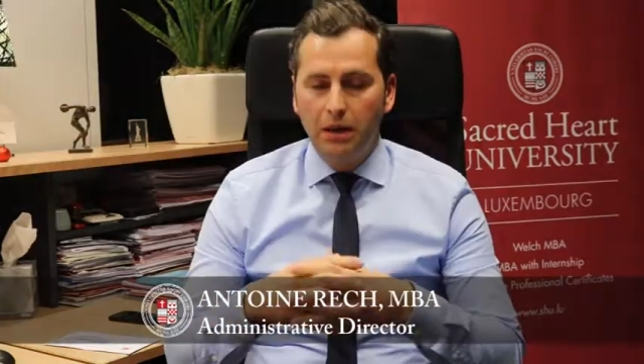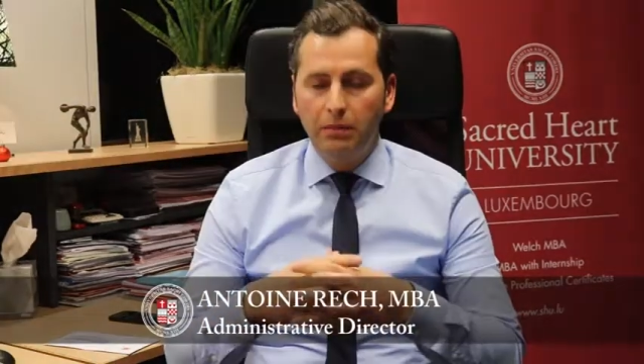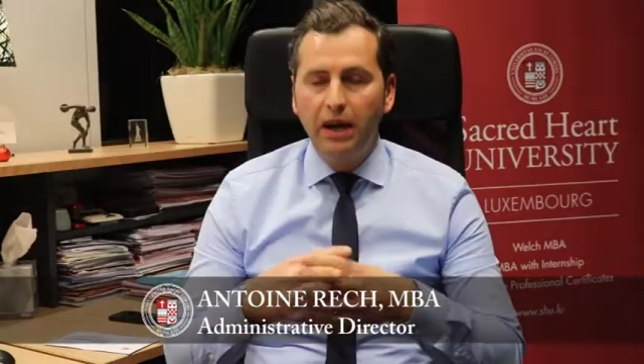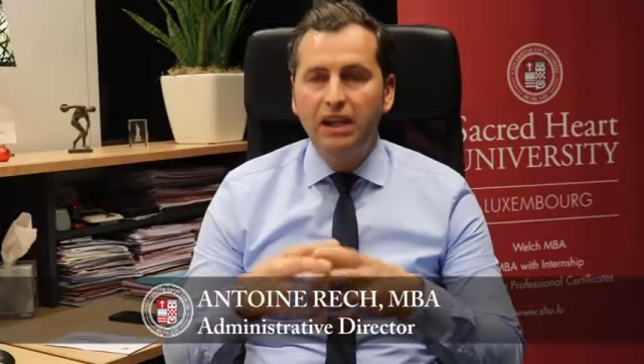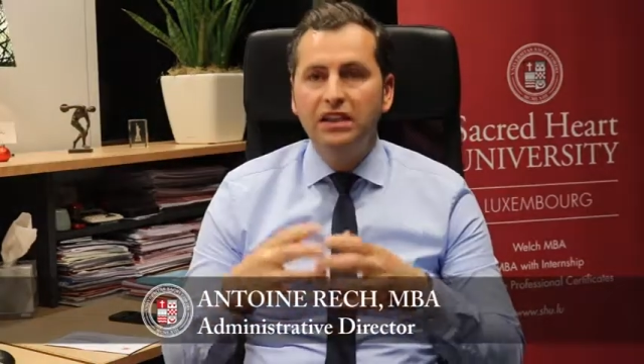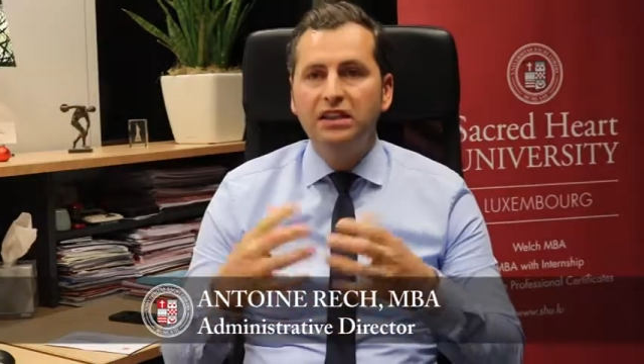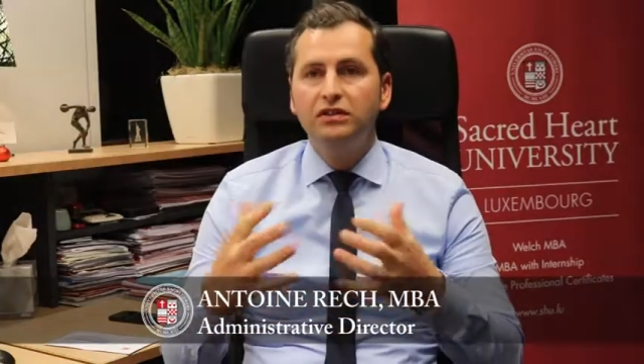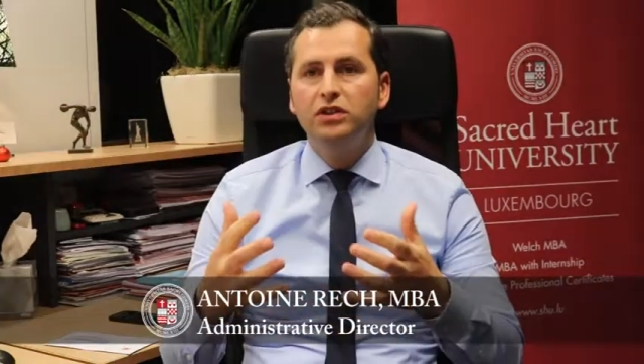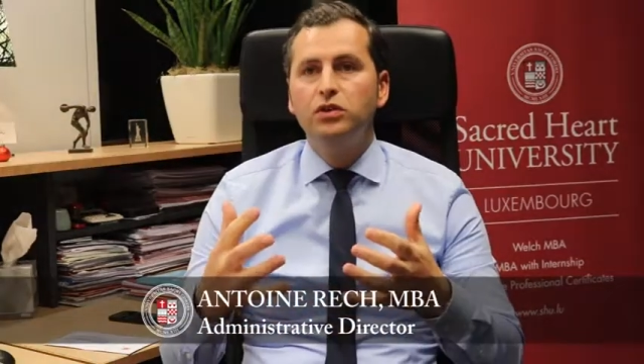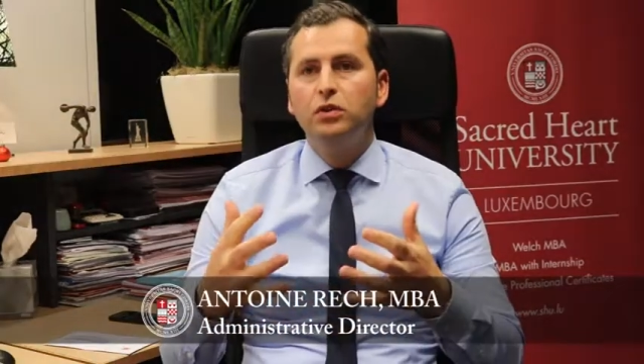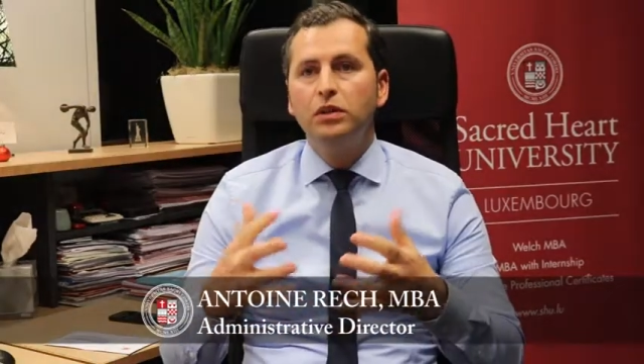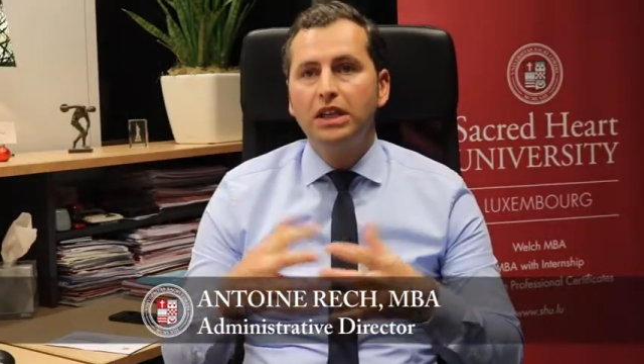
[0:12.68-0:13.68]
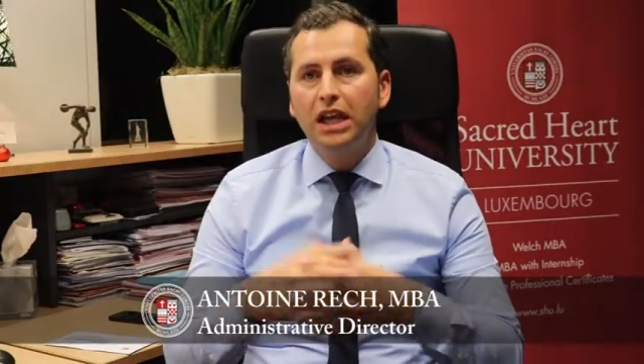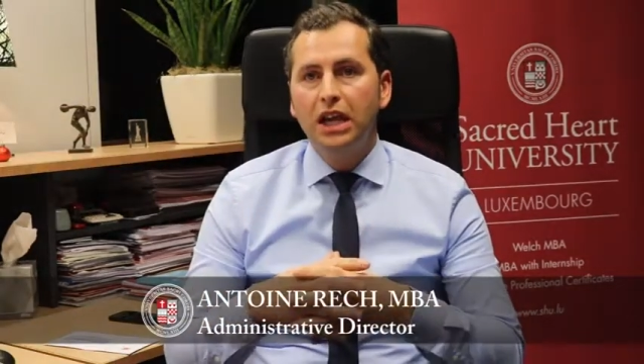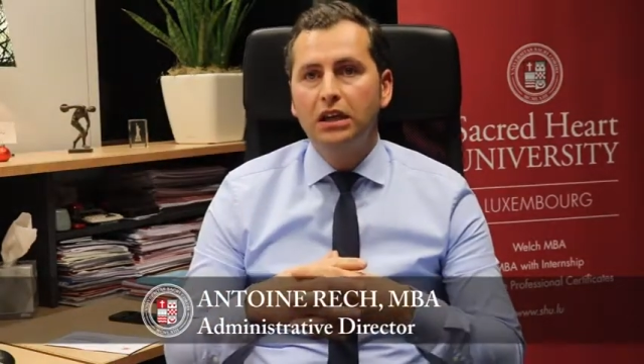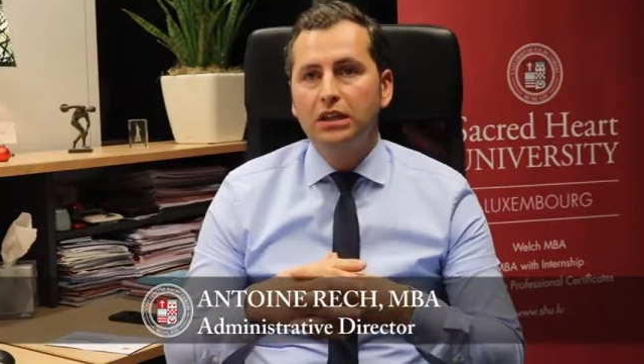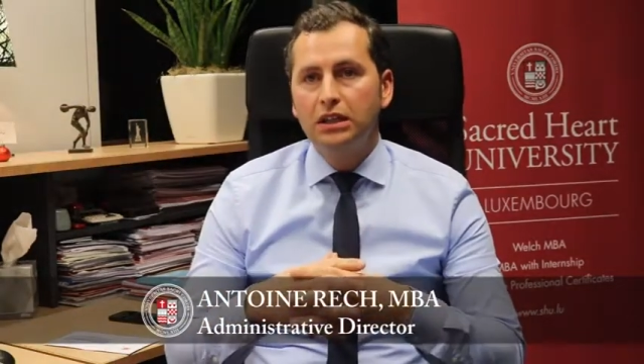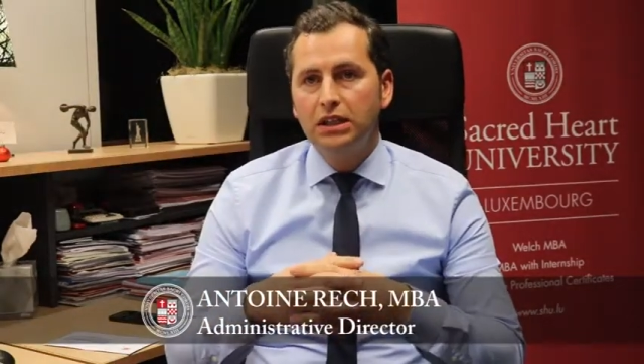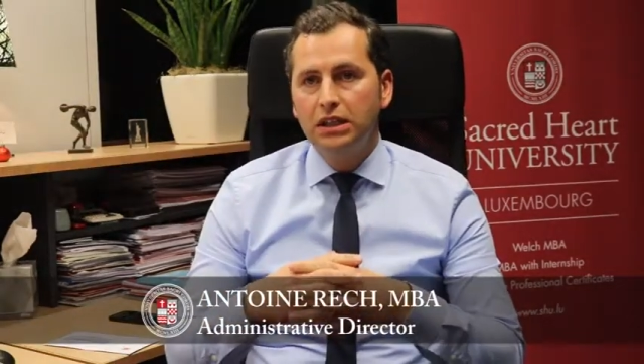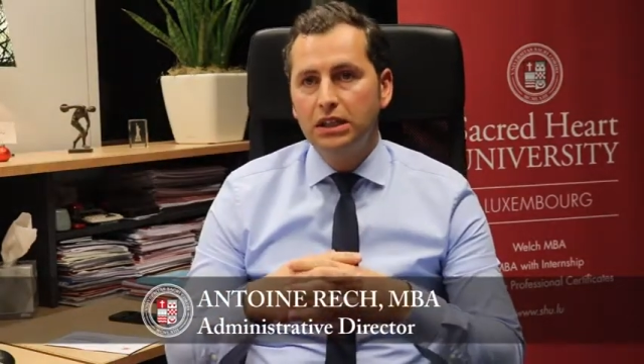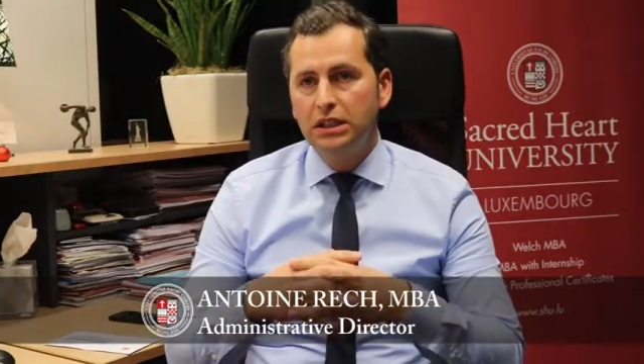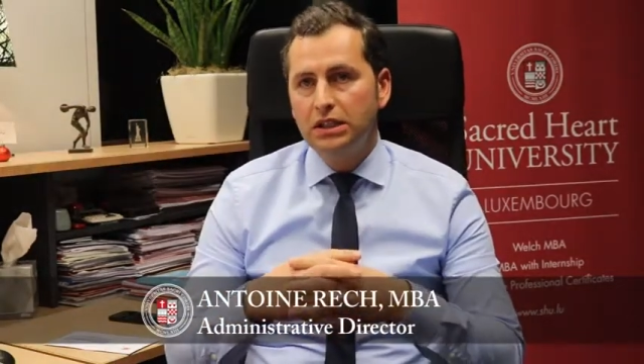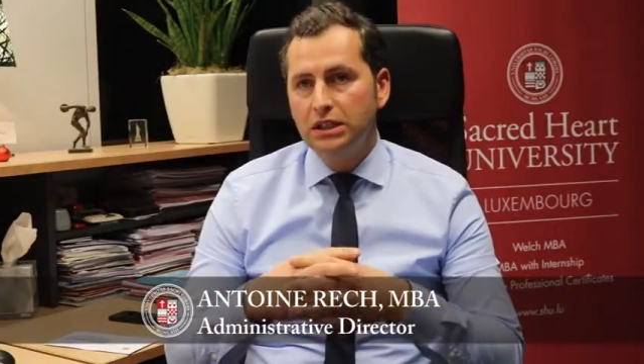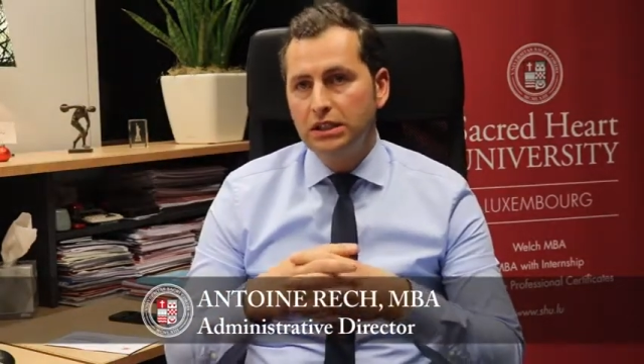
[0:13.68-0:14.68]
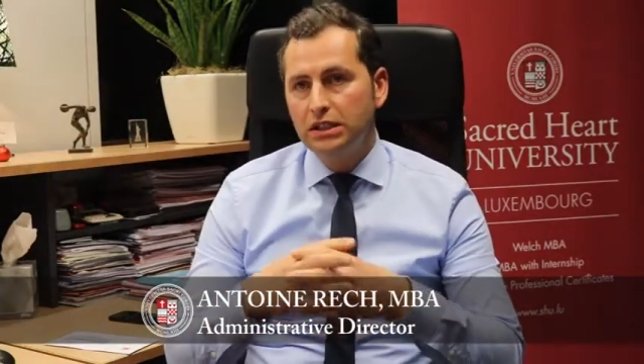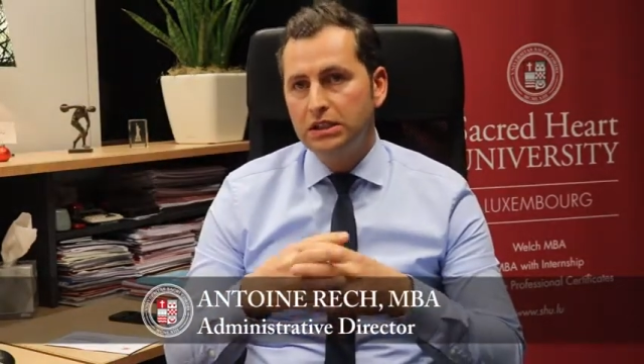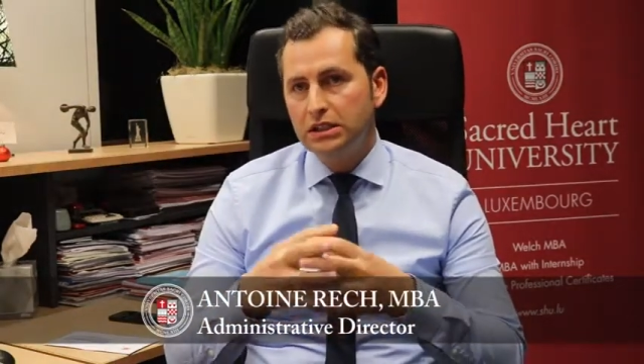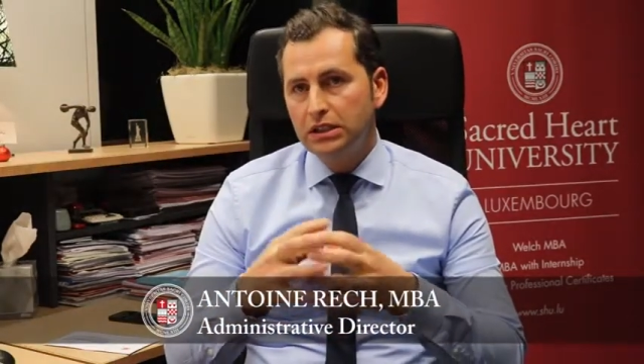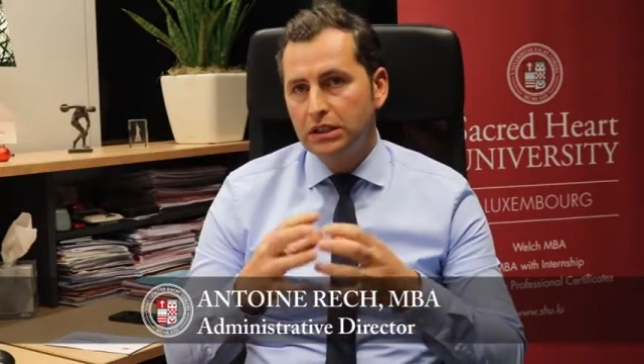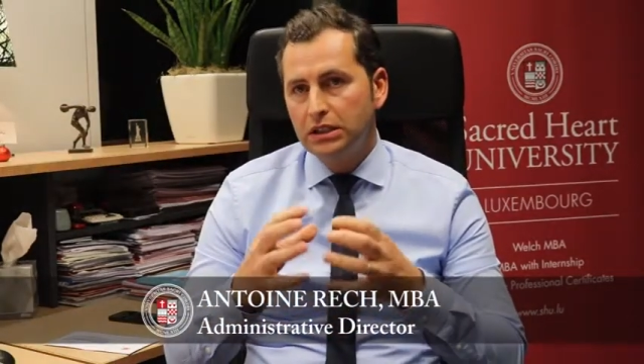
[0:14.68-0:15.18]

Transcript: By individual care is